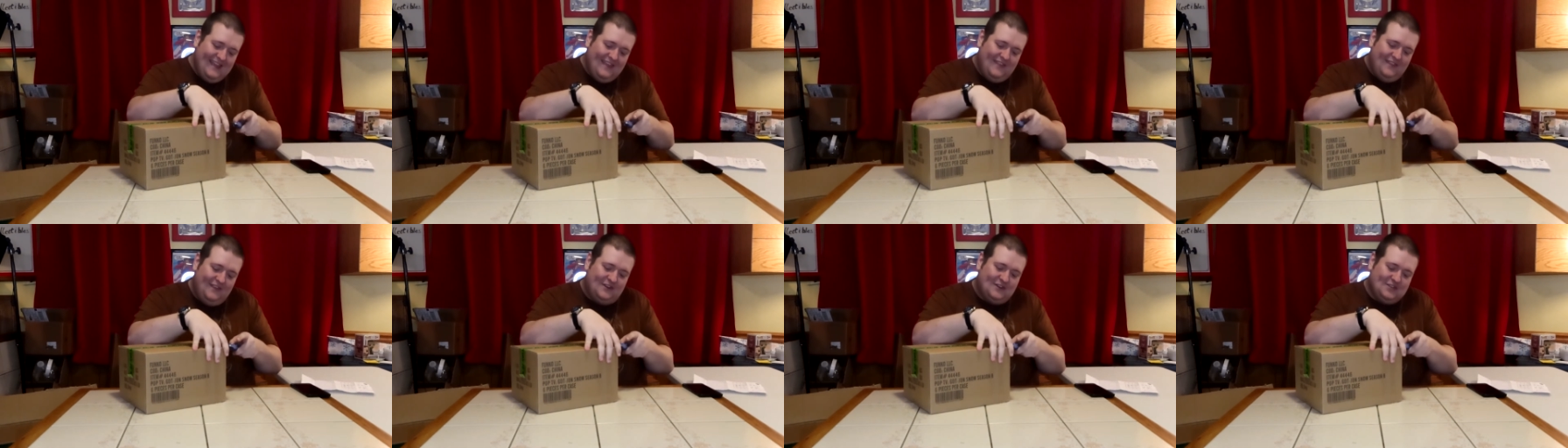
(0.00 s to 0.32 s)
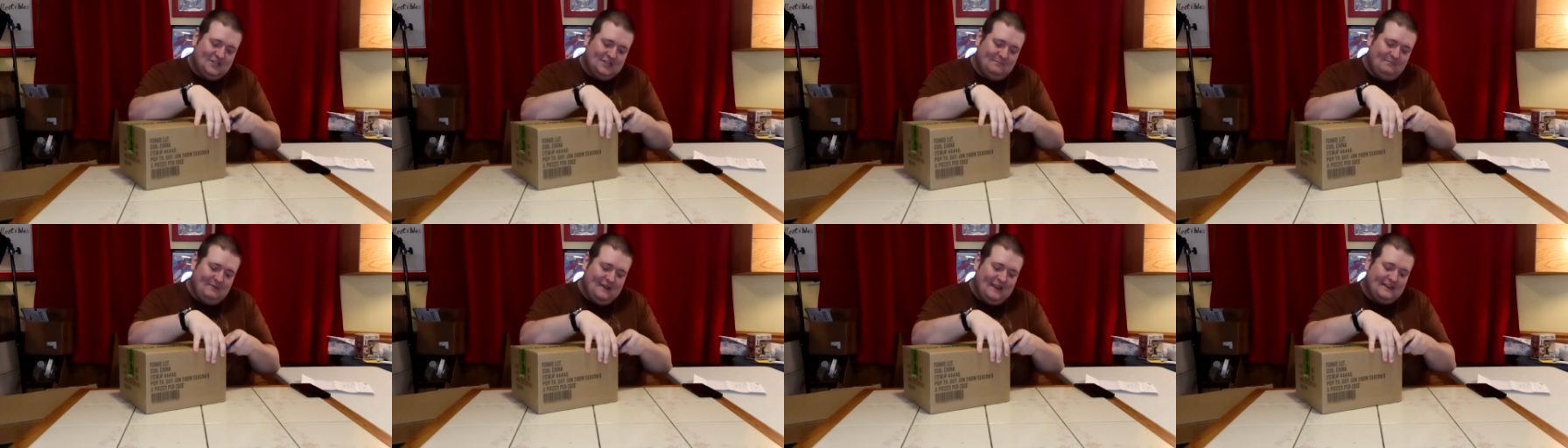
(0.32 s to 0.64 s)
There
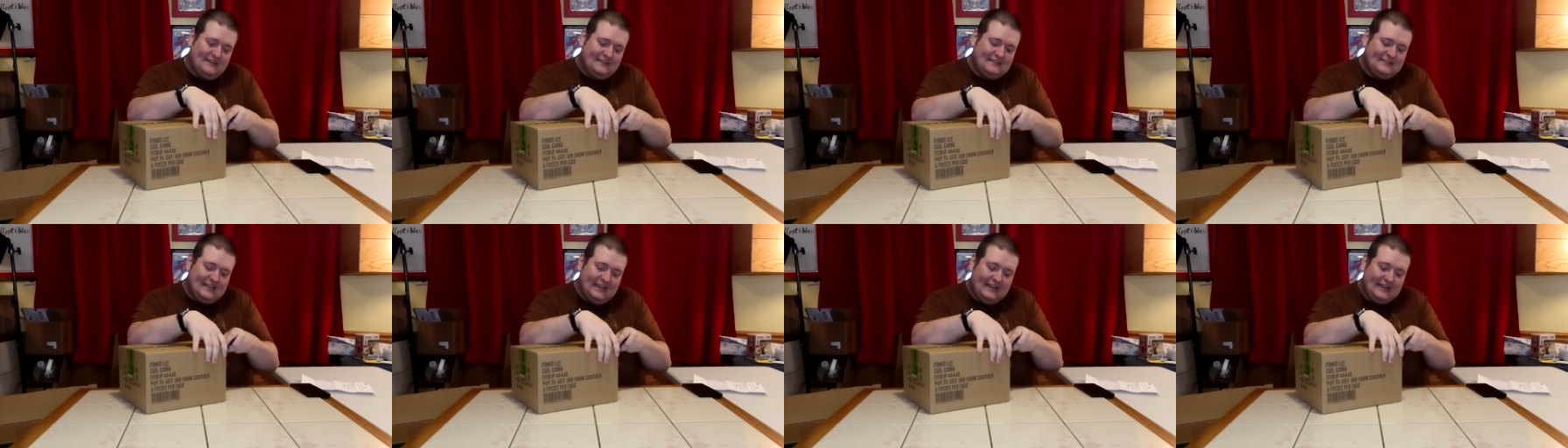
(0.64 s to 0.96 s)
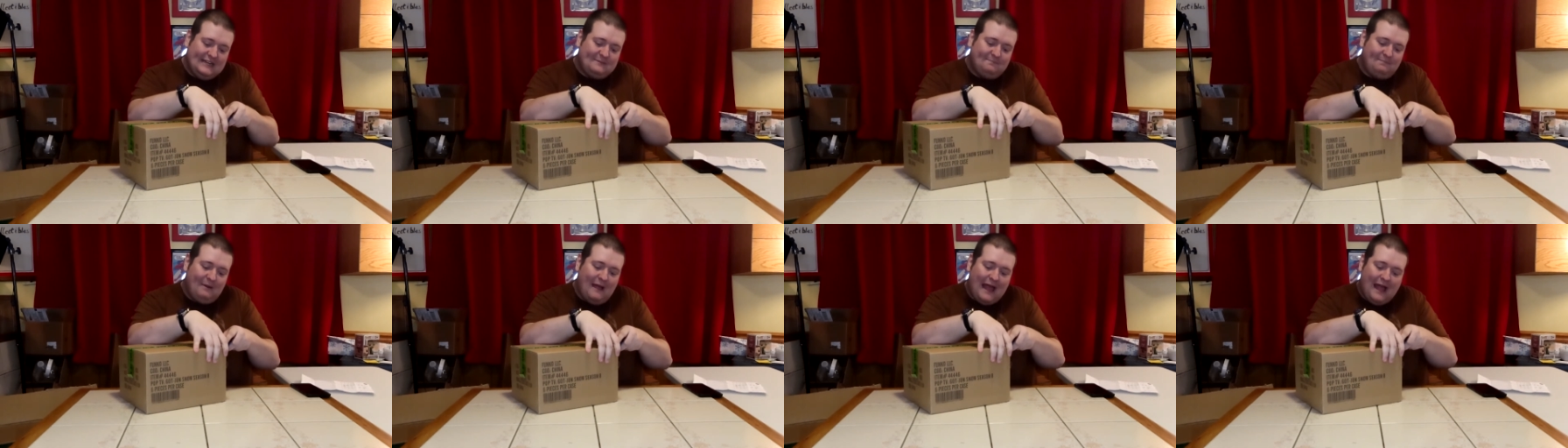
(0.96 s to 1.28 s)
should be
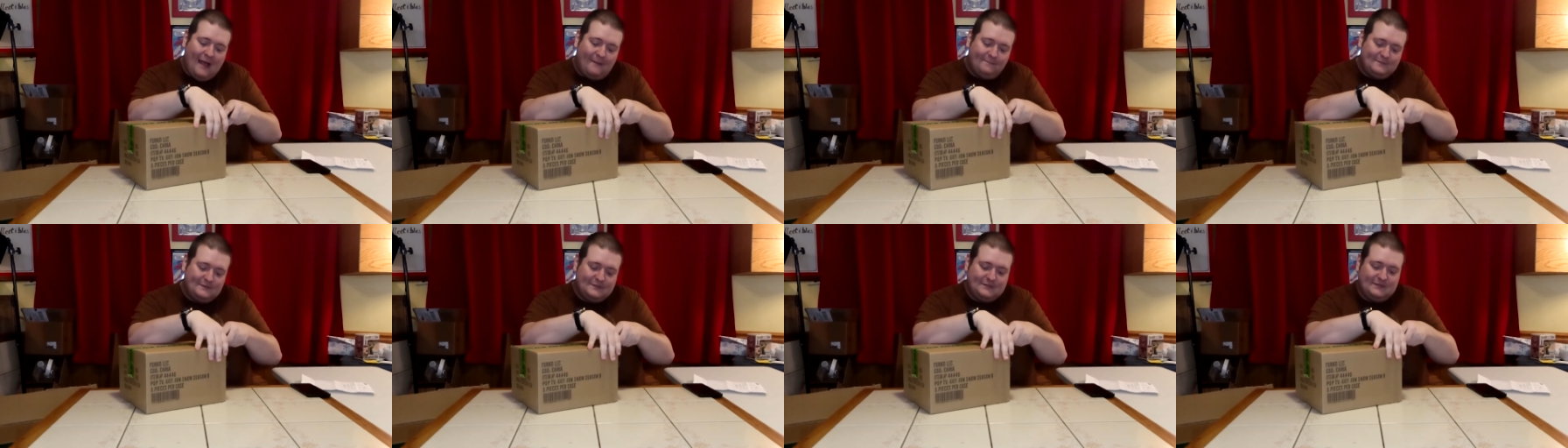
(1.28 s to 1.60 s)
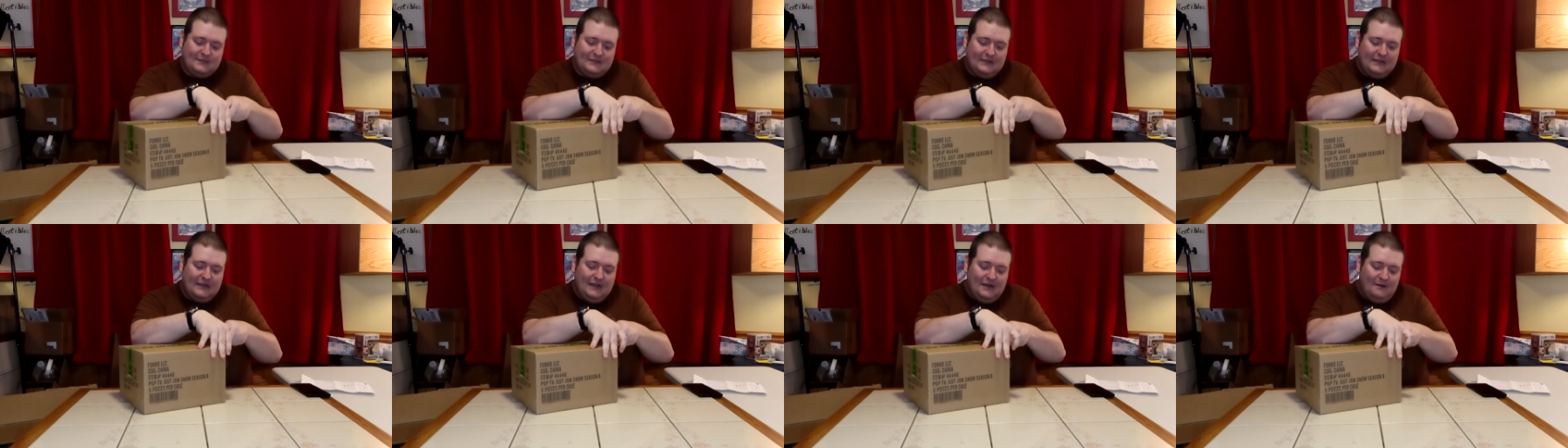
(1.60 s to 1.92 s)
six
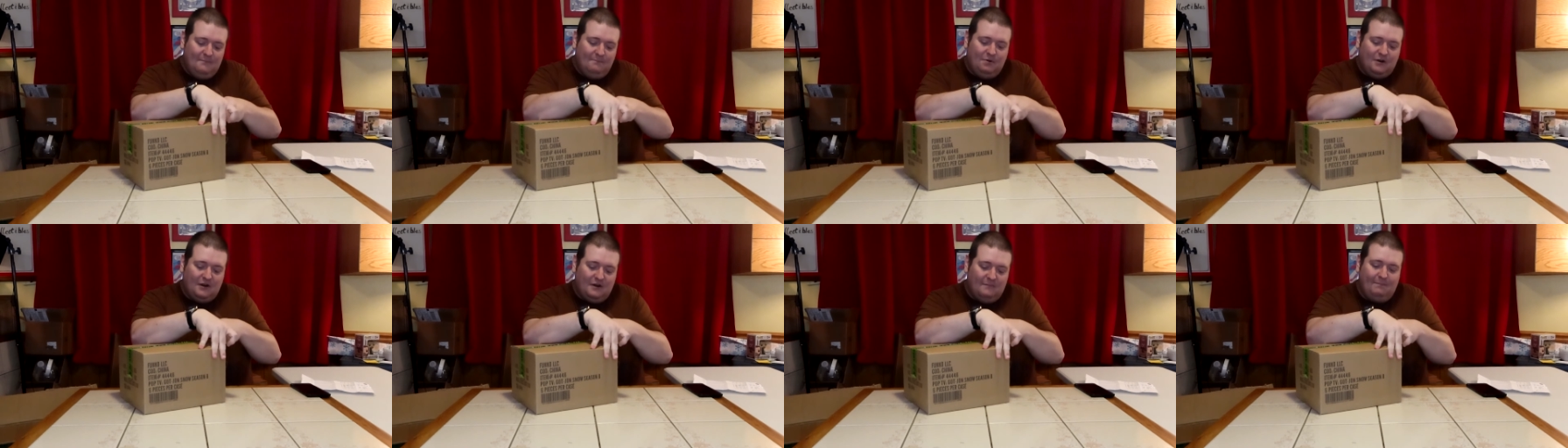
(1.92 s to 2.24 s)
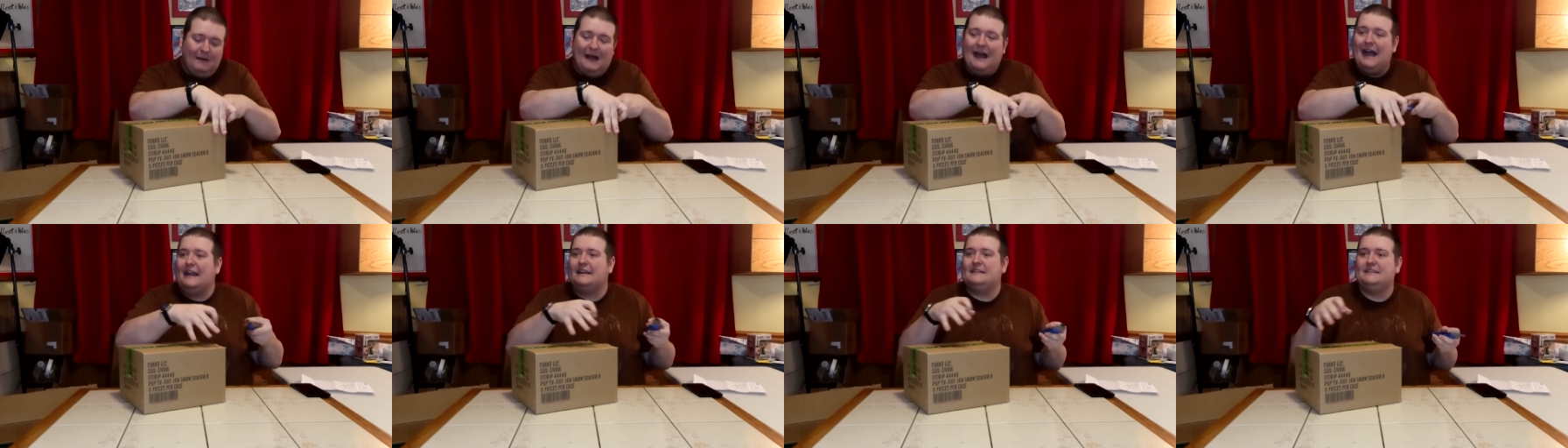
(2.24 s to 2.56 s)
pops per
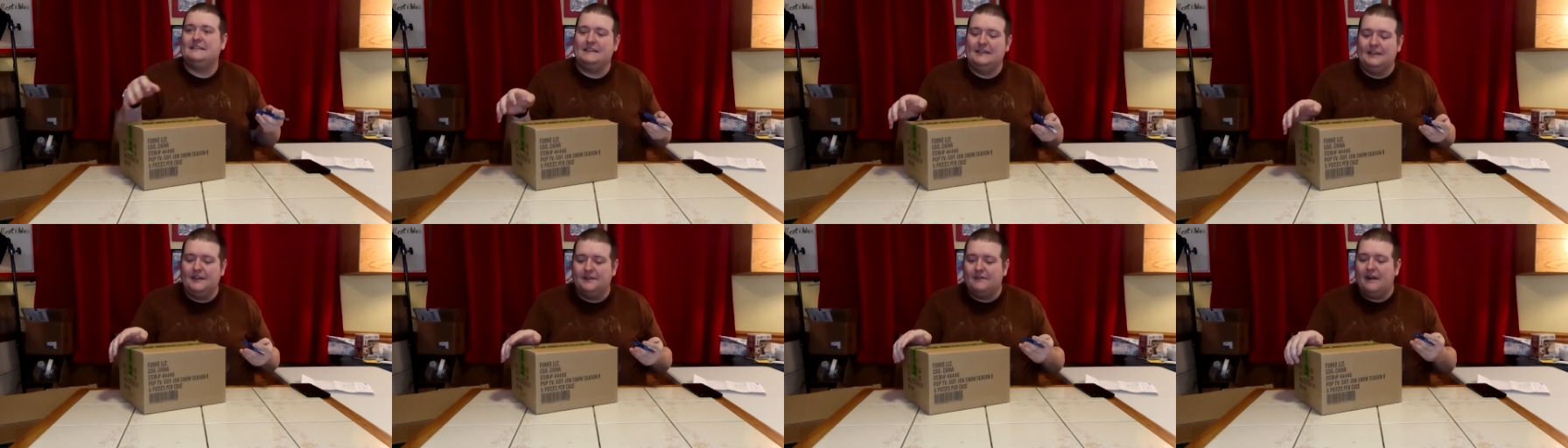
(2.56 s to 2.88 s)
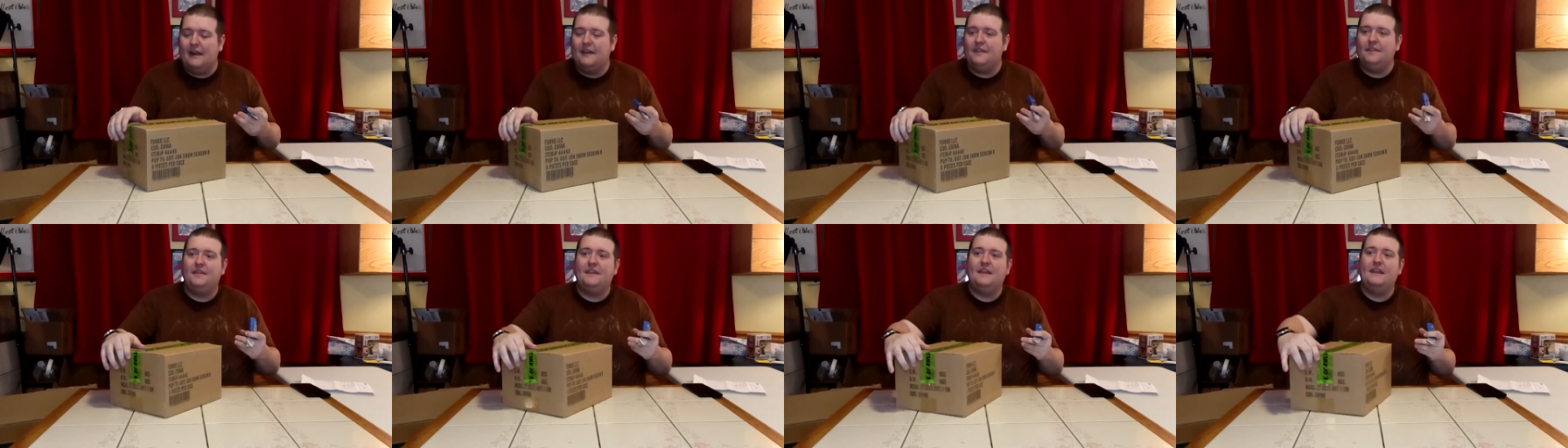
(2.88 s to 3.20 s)
box in here,
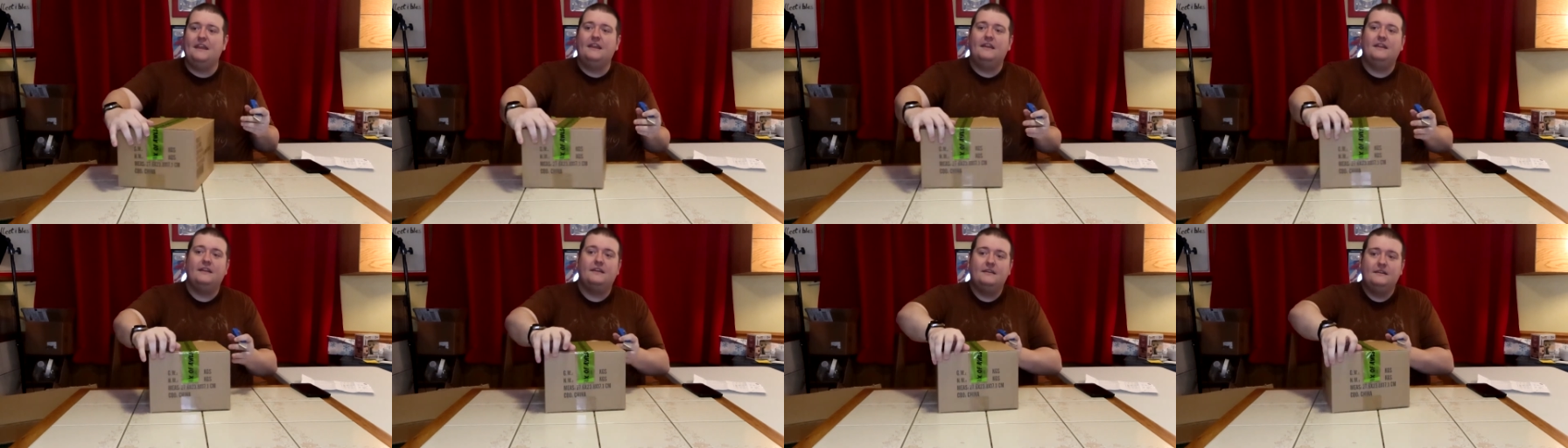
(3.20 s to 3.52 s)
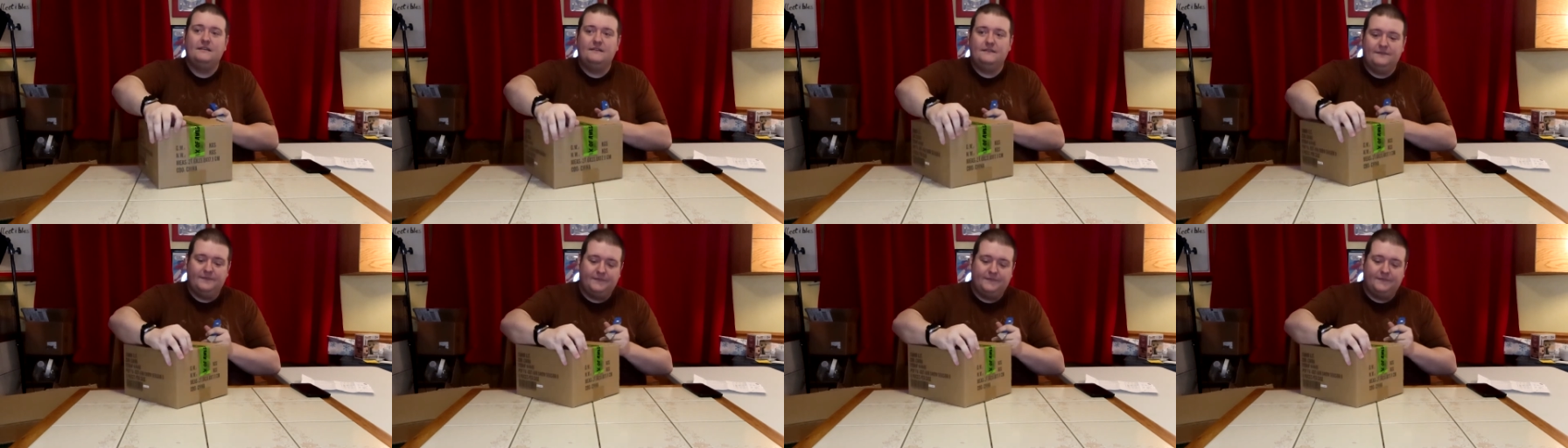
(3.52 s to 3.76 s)
I think.